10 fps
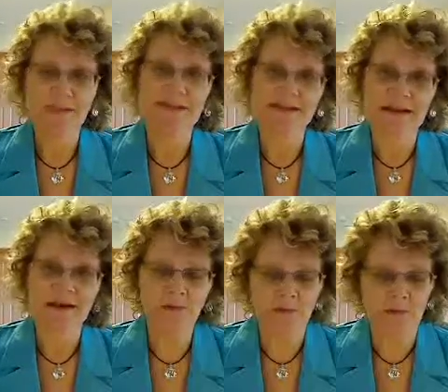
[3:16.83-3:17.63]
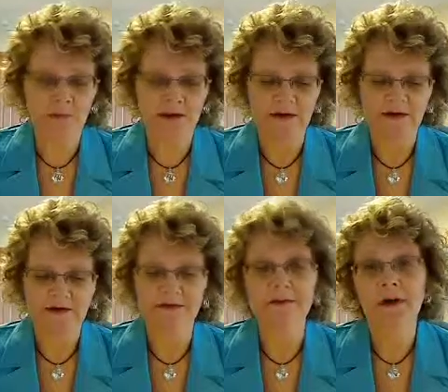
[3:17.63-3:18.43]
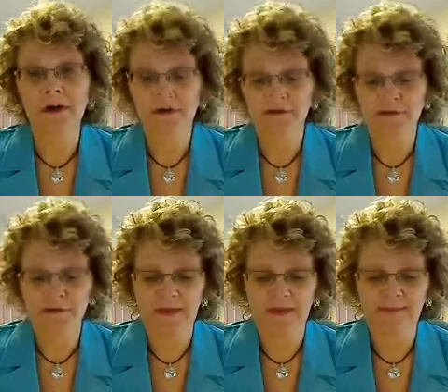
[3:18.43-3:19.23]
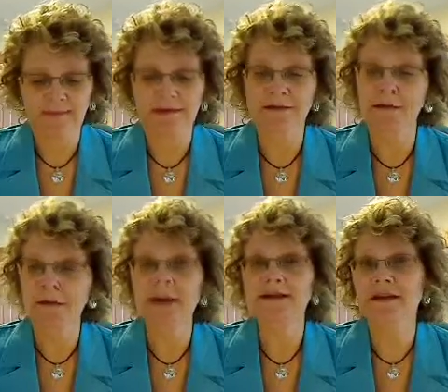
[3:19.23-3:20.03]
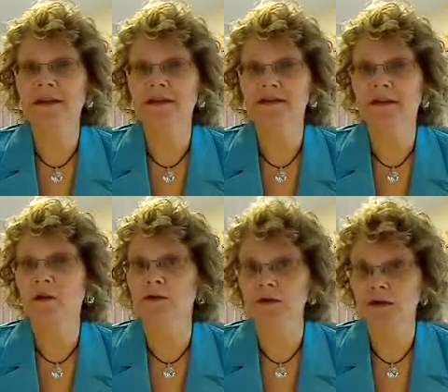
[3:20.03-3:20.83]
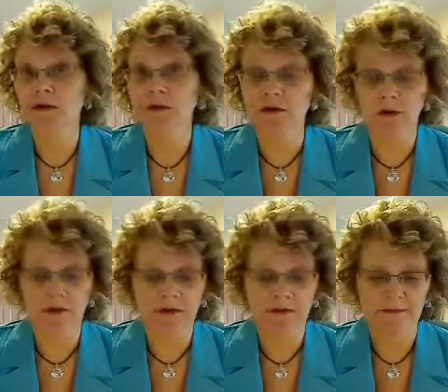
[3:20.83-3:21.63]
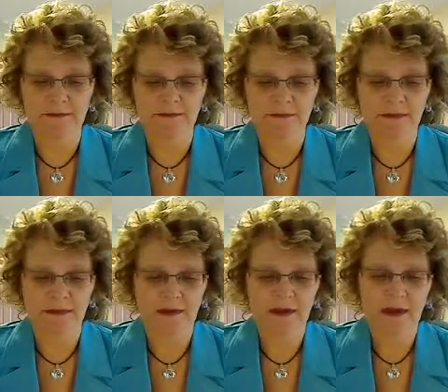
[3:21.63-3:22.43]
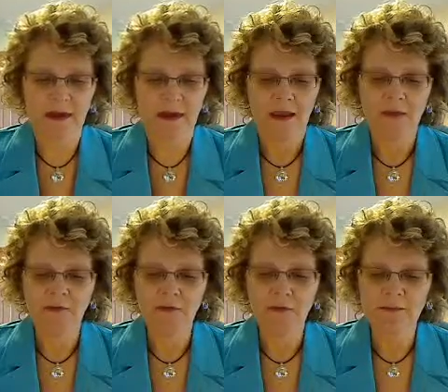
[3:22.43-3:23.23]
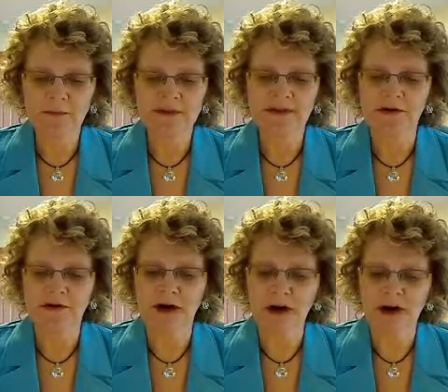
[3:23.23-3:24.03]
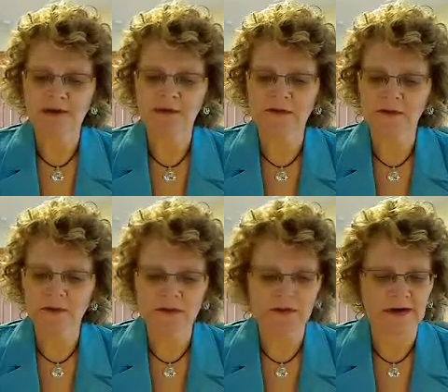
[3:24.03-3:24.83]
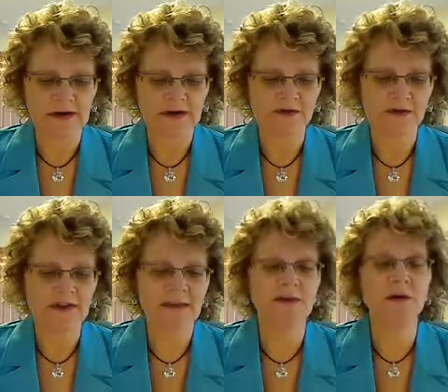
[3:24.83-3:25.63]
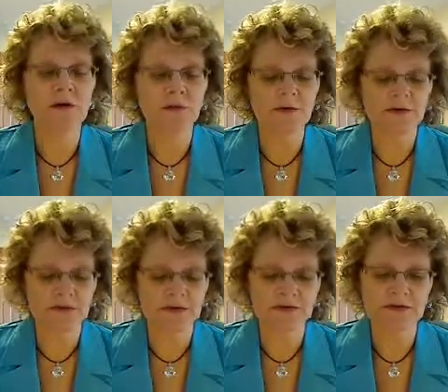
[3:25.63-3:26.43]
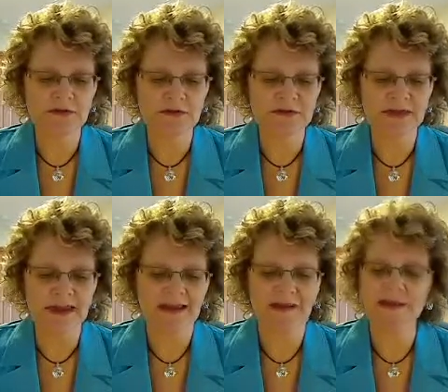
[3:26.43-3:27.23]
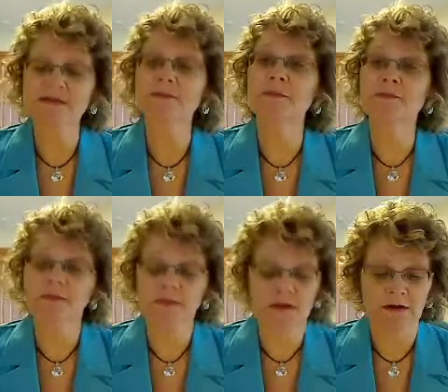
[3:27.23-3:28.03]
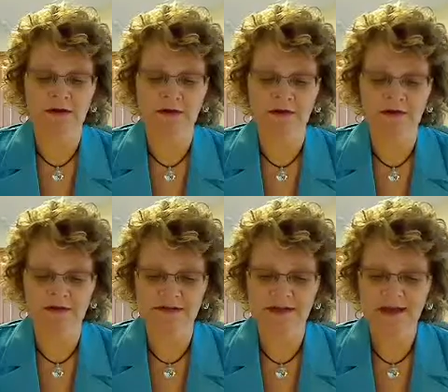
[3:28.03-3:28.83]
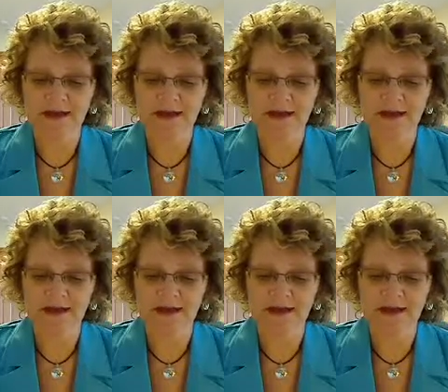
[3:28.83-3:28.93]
The state award winners are good for that. In Nebraska, it's the Golden Sower Award. If you want books that are hot with the book critics, try the notable children's books and the best books for young adults.